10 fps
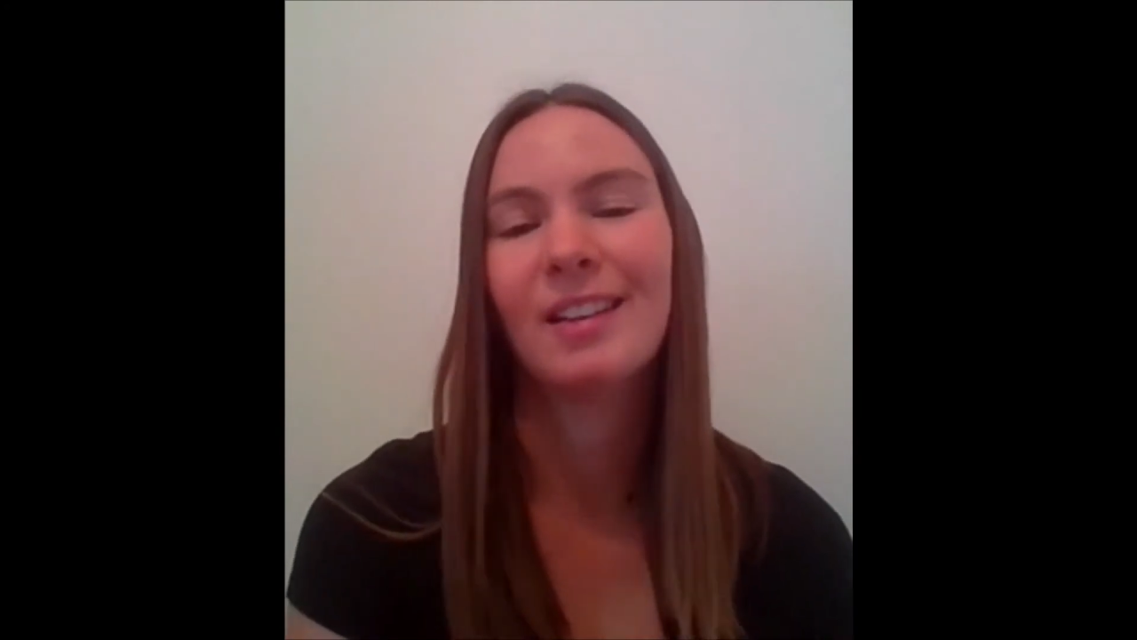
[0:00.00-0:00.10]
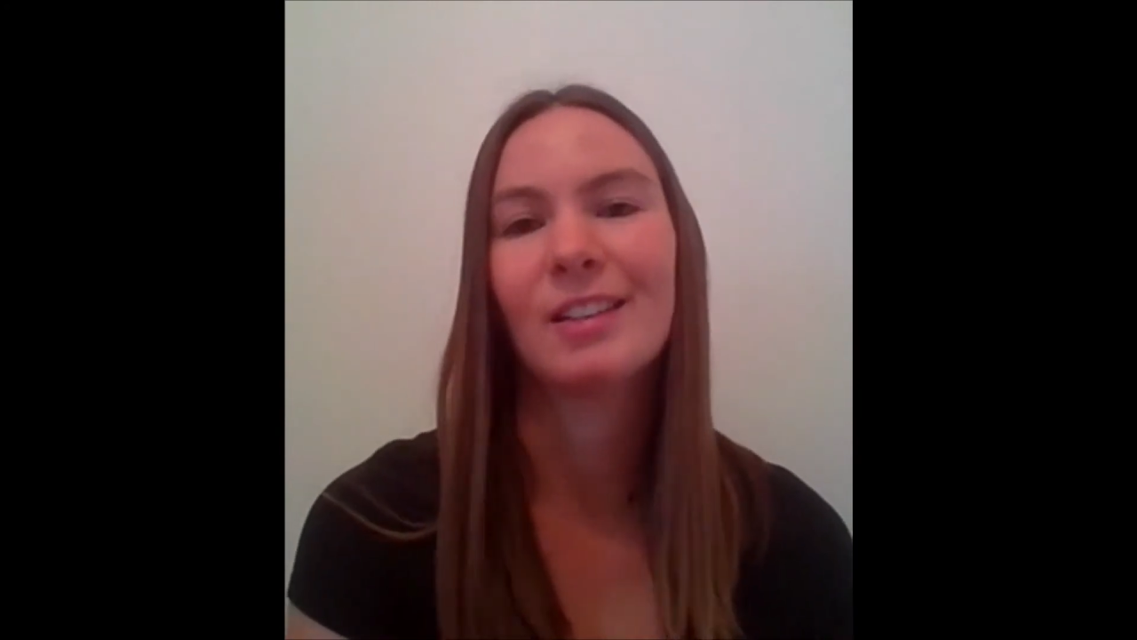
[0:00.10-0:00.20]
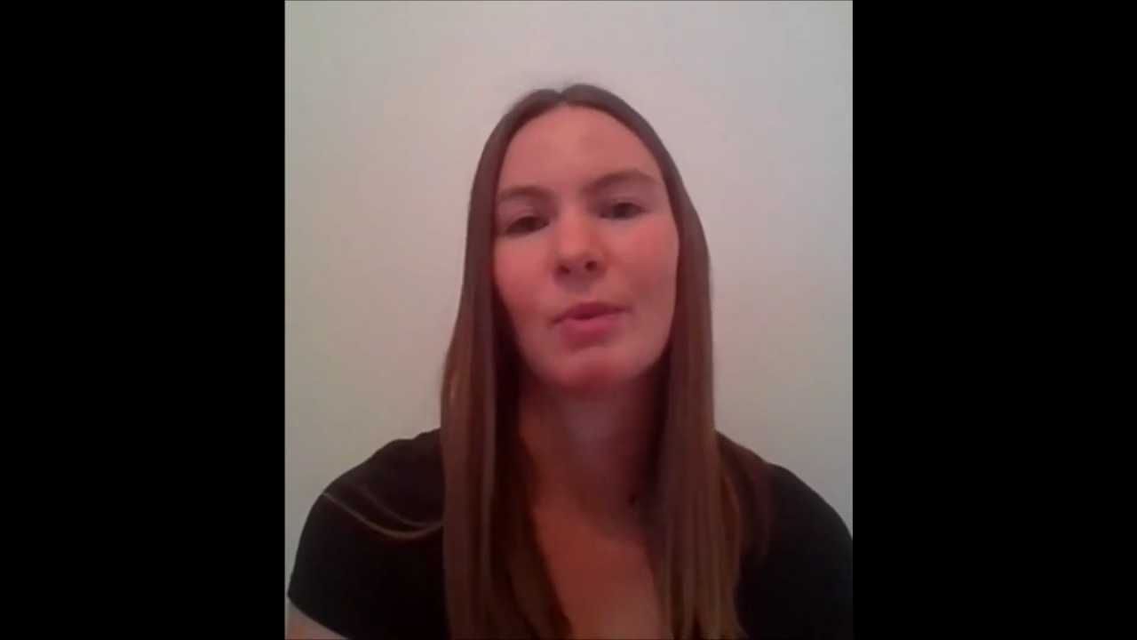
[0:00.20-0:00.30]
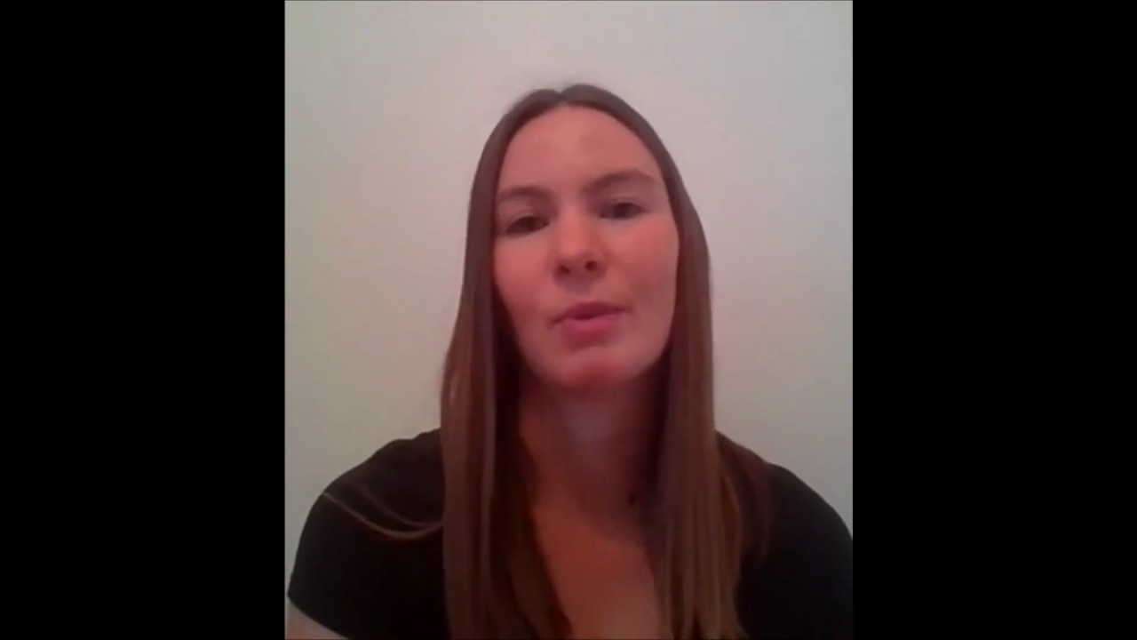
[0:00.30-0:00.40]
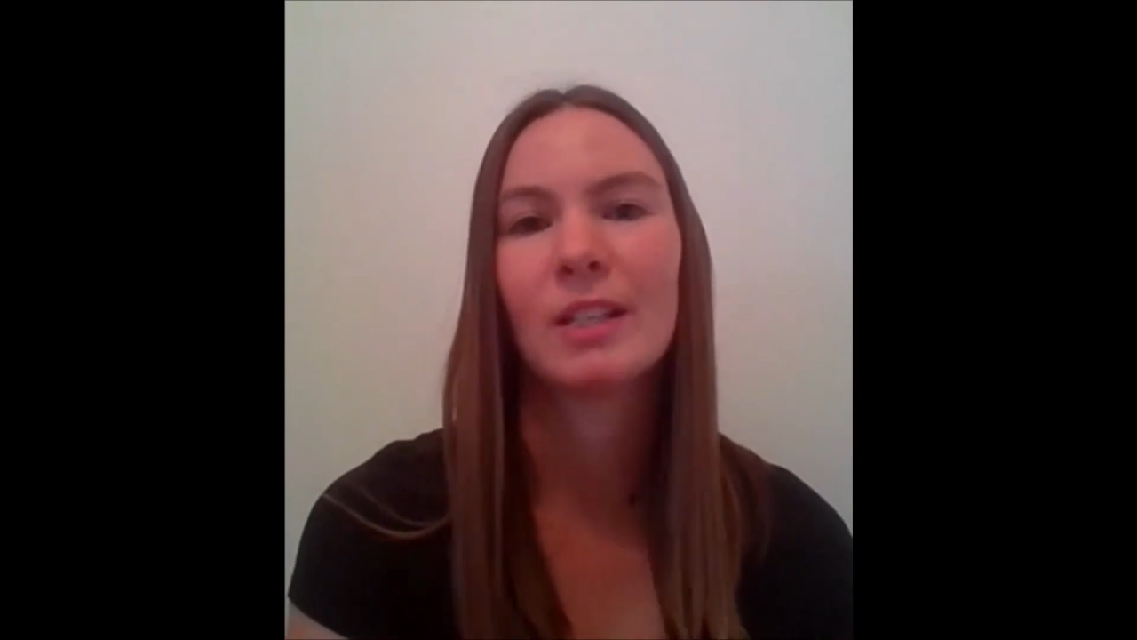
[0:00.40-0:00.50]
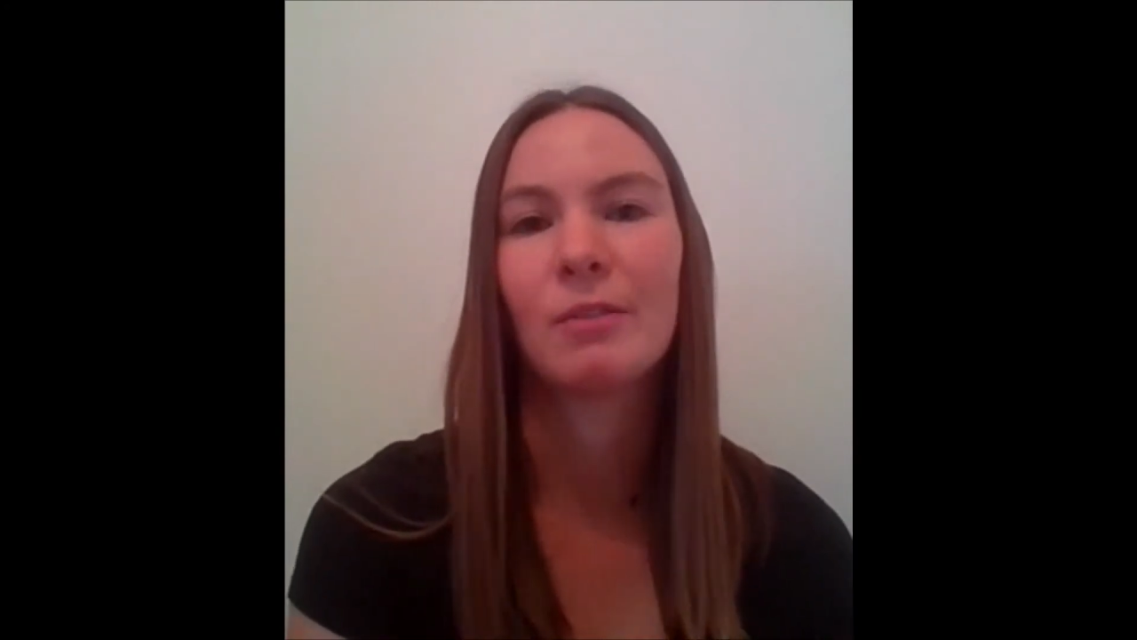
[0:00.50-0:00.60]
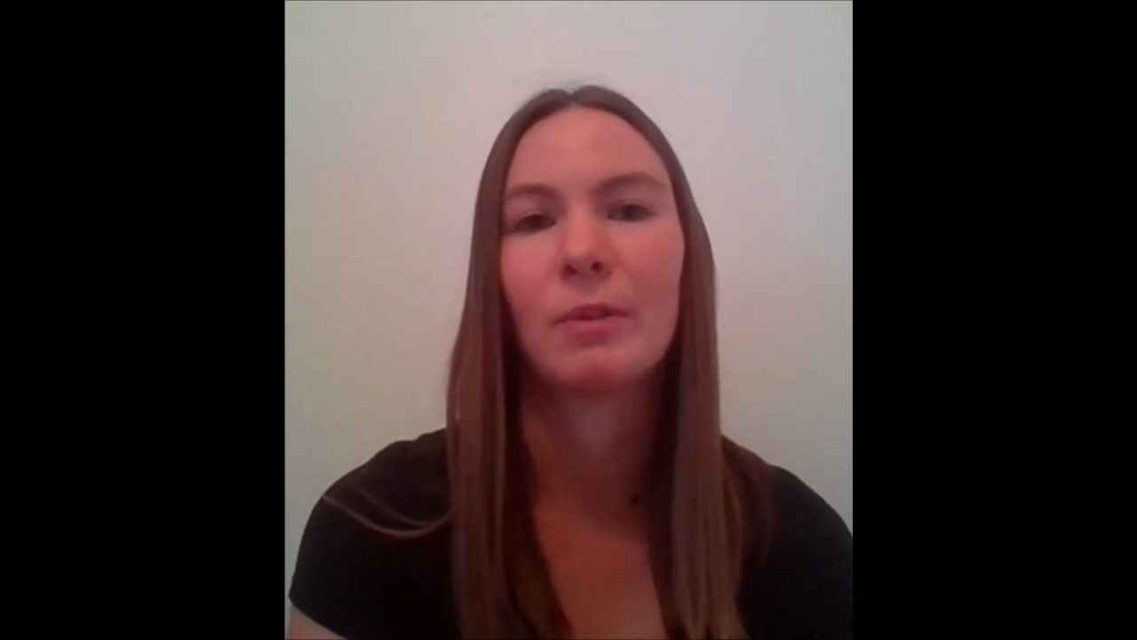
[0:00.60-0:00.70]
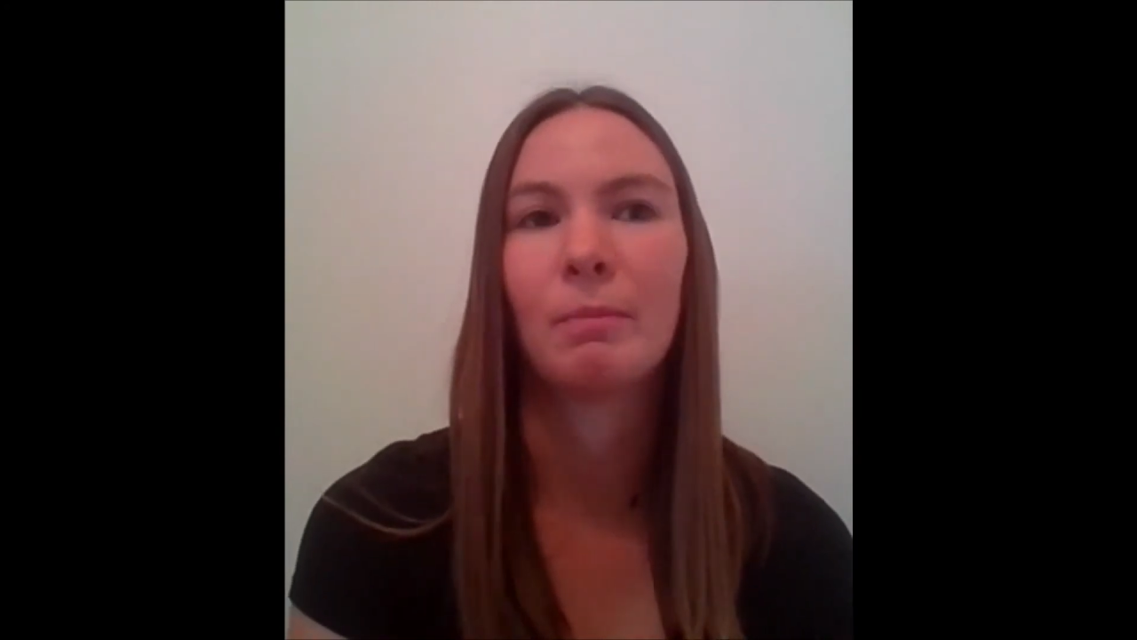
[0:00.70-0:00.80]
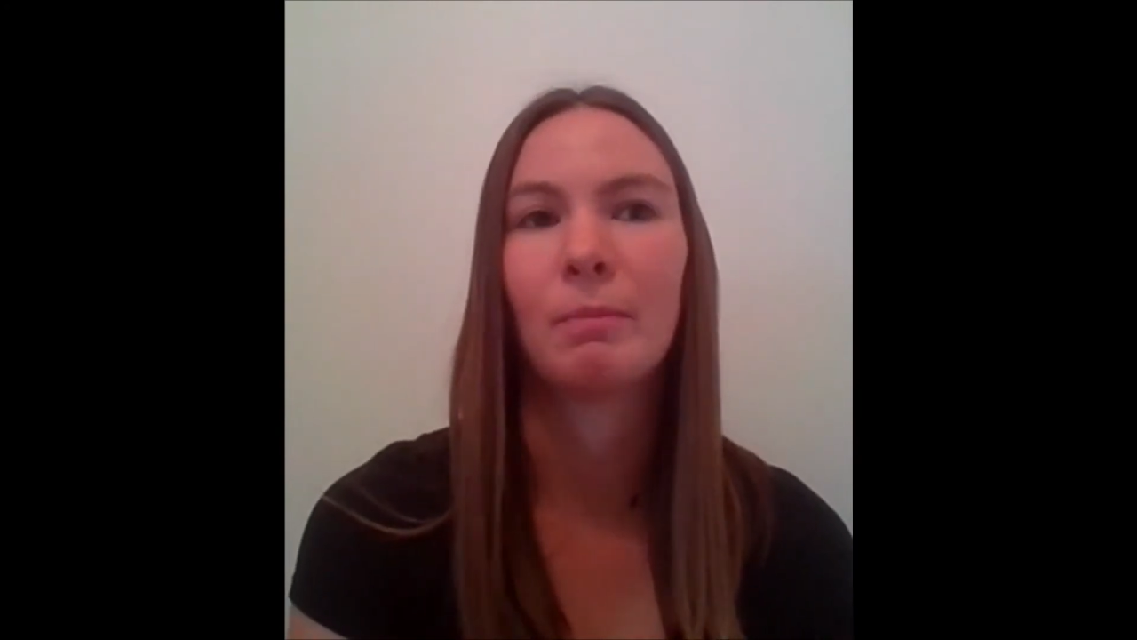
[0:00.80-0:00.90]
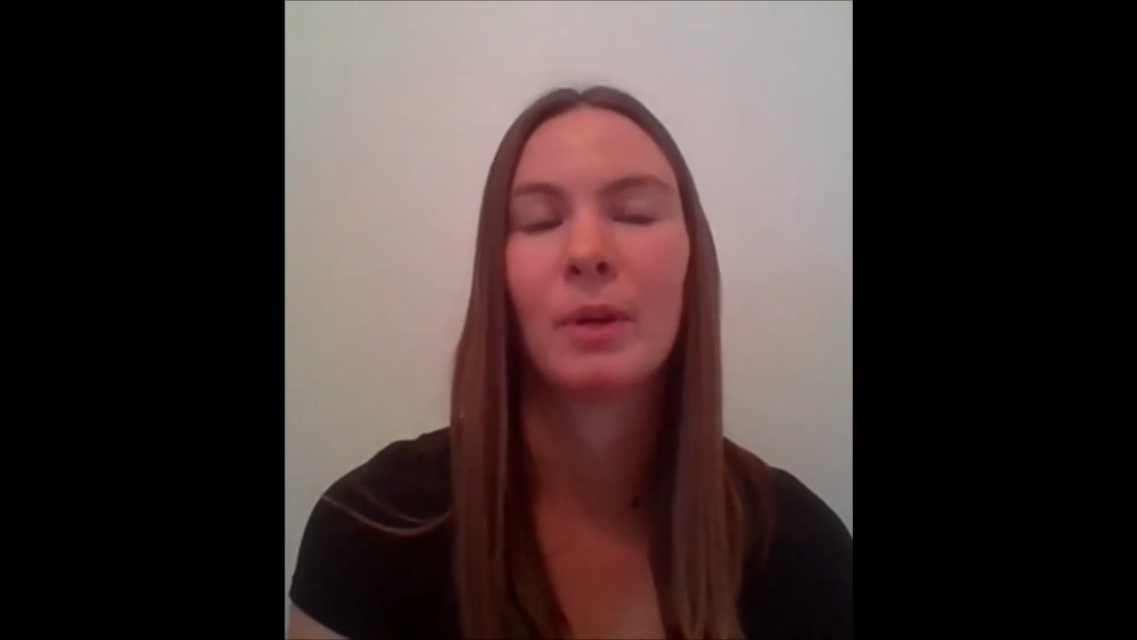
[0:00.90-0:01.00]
is quite different,